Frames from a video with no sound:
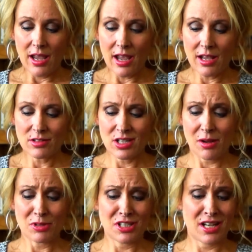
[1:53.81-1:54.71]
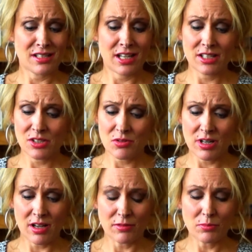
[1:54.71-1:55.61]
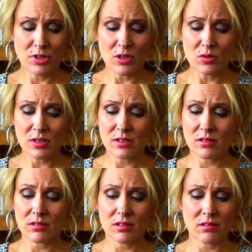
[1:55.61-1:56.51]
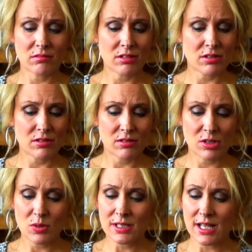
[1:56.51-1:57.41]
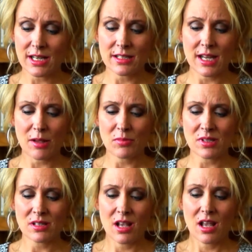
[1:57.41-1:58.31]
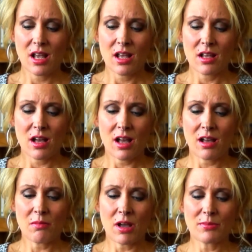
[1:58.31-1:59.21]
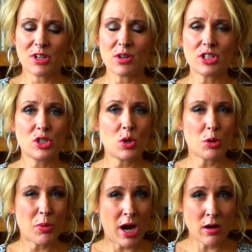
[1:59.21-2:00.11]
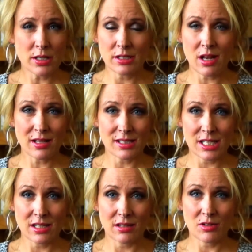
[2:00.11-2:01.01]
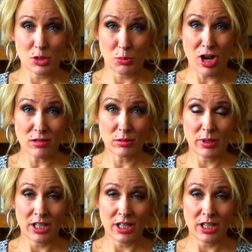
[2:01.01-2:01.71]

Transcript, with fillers: and she, I mean, she has a history of abuse, suicide attempts. Um, I'm curious, do her parents not see that there's a problem